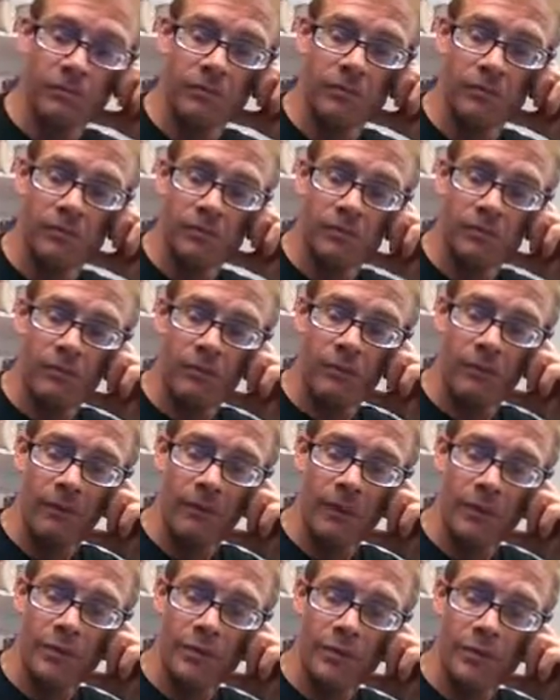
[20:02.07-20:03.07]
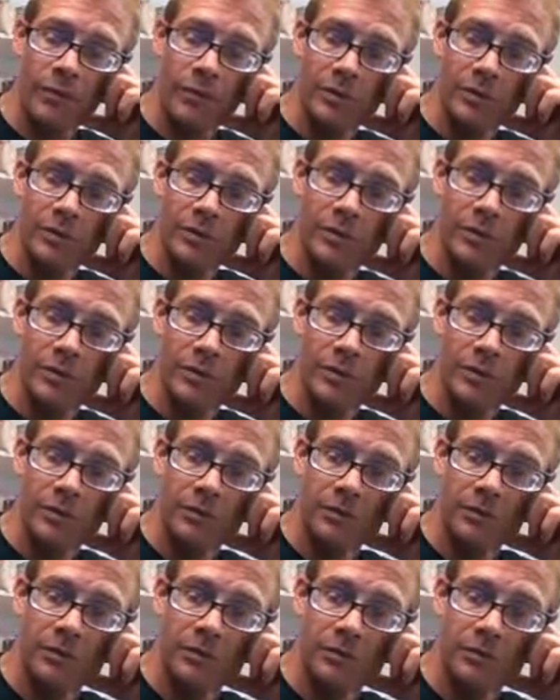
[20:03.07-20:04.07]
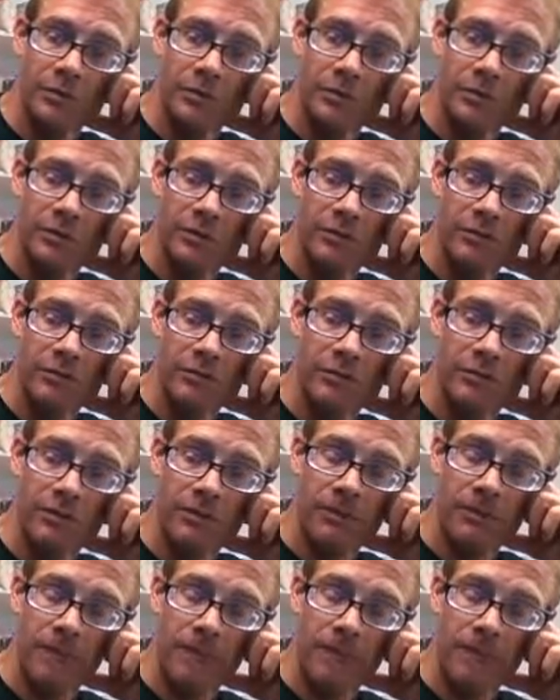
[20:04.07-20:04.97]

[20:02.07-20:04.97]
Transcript: (no one is talking)